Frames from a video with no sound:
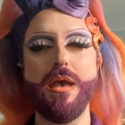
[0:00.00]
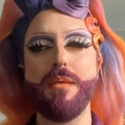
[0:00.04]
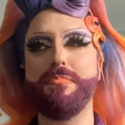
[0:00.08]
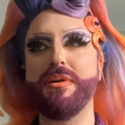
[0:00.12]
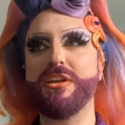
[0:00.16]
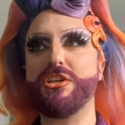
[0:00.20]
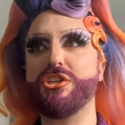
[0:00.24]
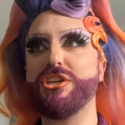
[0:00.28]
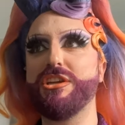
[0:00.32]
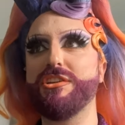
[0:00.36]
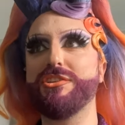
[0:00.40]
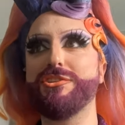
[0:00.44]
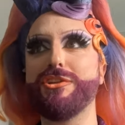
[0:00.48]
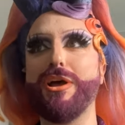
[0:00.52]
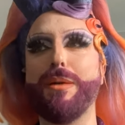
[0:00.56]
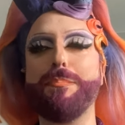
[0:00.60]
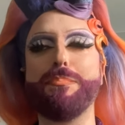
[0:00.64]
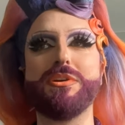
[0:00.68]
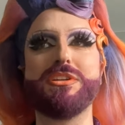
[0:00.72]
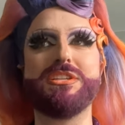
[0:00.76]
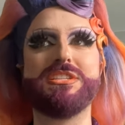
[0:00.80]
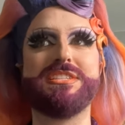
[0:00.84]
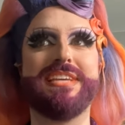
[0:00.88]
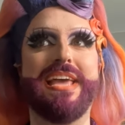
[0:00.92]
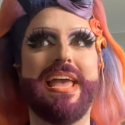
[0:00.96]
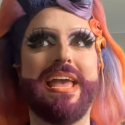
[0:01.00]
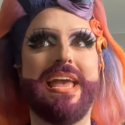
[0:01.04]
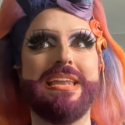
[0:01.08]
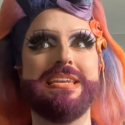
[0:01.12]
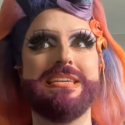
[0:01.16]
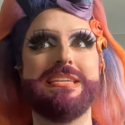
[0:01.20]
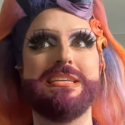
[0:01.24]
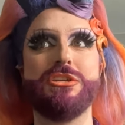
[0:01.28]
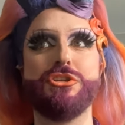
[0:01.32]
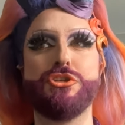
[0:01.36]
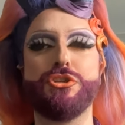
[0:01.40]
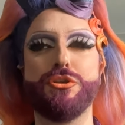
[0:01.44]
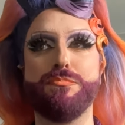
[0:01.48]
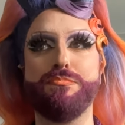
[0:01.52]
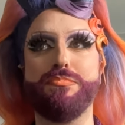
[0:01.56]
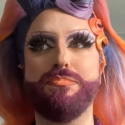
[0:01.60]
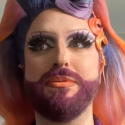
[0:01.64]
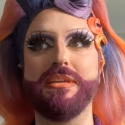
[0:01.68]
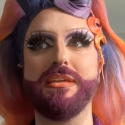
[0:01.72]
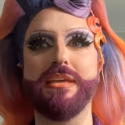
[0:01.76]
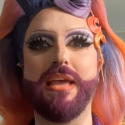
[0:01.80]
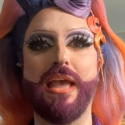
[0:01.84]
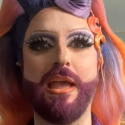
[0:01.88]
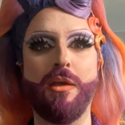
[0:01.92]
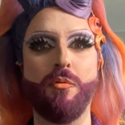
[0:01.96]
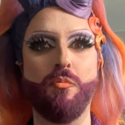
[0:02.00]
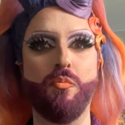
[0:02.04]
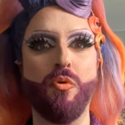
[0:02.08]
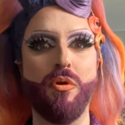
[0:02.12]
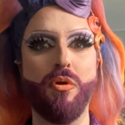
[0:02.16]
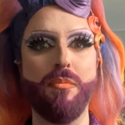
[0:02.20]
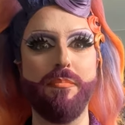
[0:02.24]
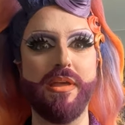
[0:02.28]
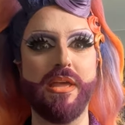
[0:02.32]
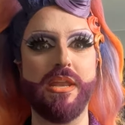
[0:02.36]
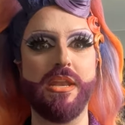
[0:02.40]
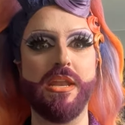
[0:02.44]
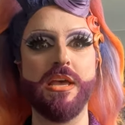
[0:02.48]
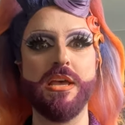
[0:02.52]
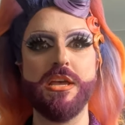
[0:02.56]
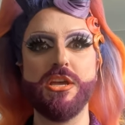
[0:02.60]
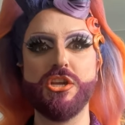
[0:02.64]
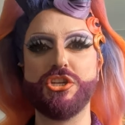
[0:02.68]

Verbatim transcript: but she is not pretending to be a woman.